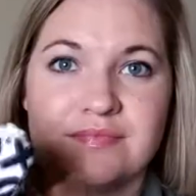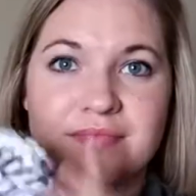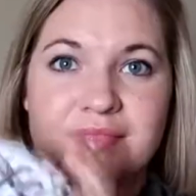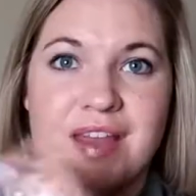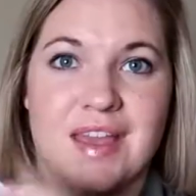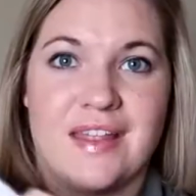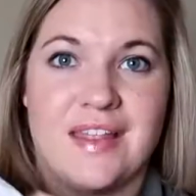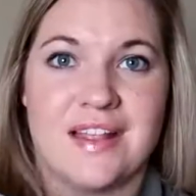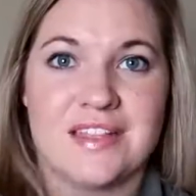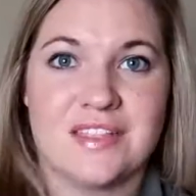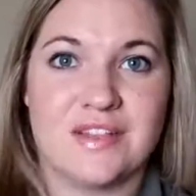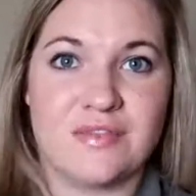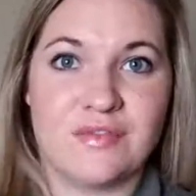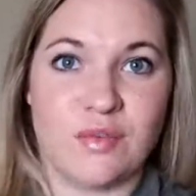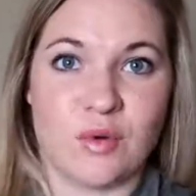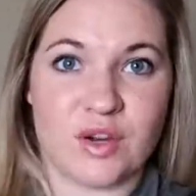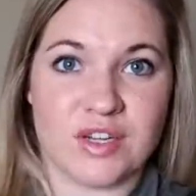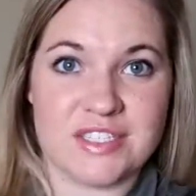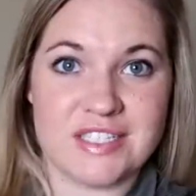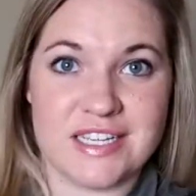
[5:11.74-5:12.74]
Okay, that's a
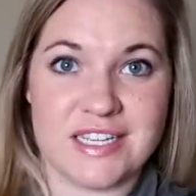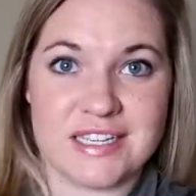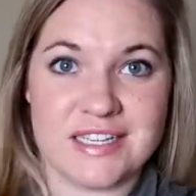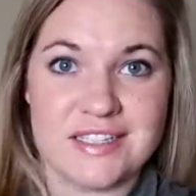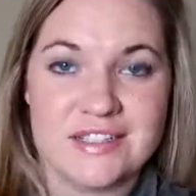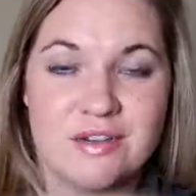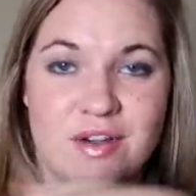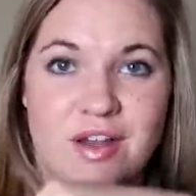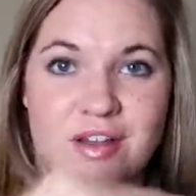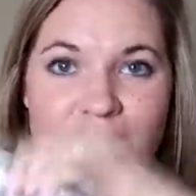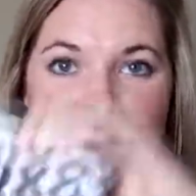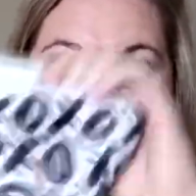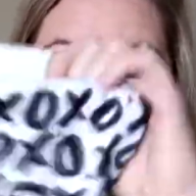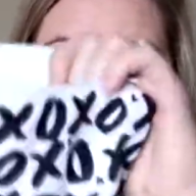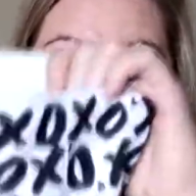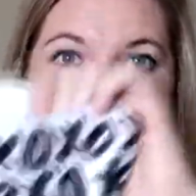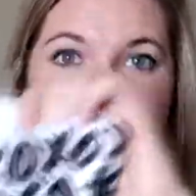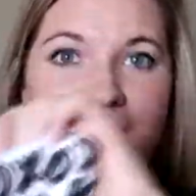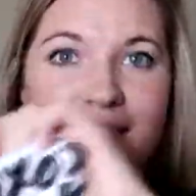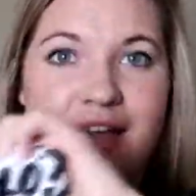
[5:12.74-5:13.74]
four T, so I
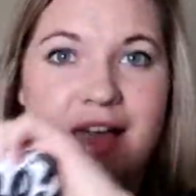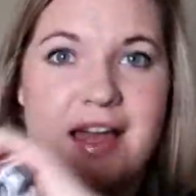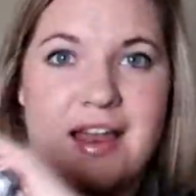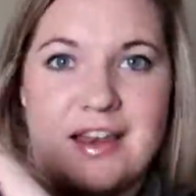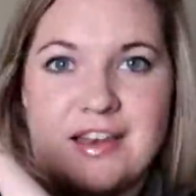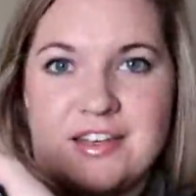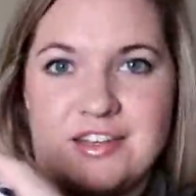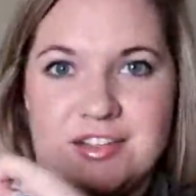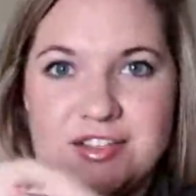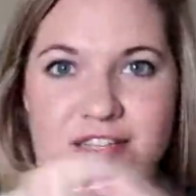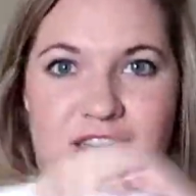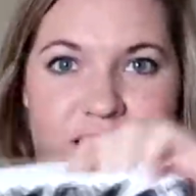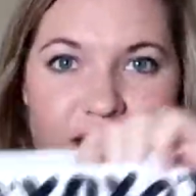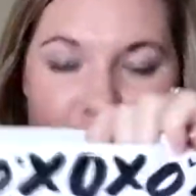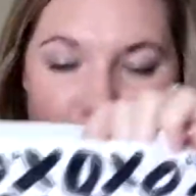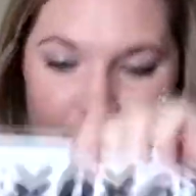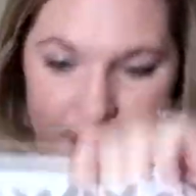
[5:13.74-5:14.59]
stuck that just in the